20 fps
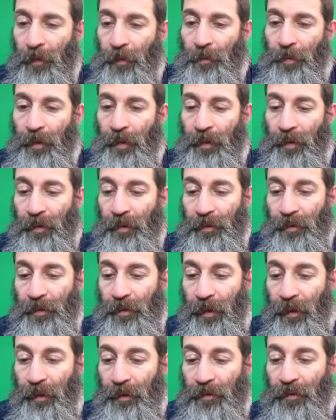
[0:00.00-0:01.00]
but it's
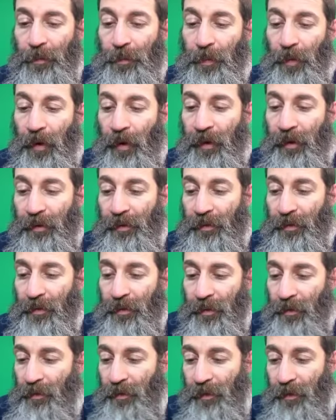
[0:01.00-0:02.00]
not a surprise
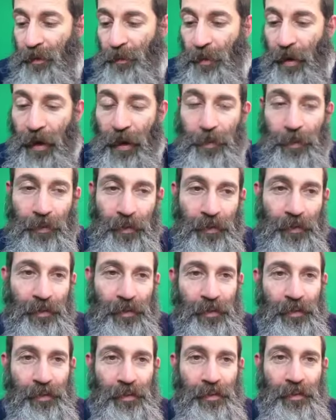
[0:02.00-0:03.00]
in the Bible.
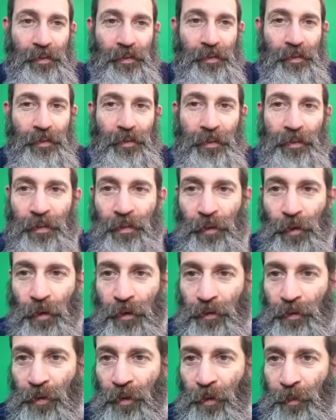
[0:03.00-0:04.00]
It's it's it
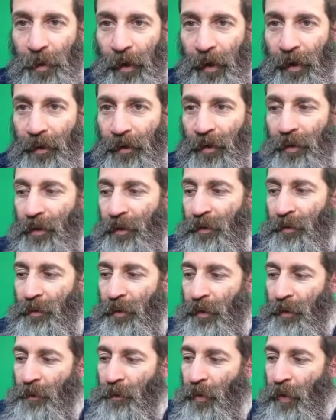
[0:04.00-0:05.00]
talks all about eating
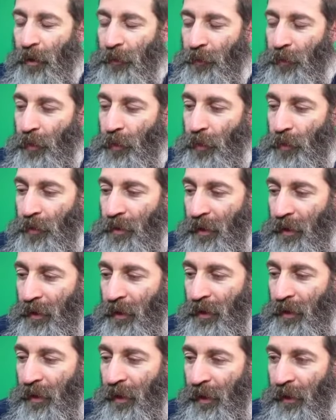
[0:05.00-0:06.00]
uh, raw foods and
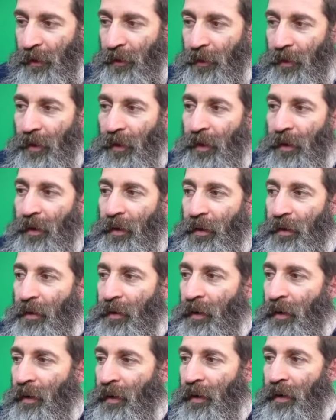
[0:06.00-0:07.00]
eating healthy and,
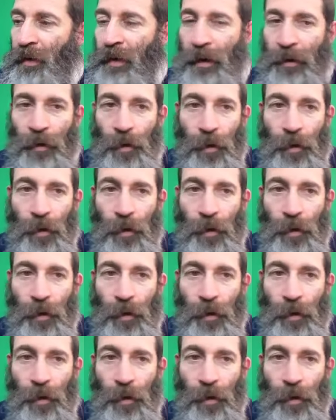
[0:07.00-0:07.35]
and not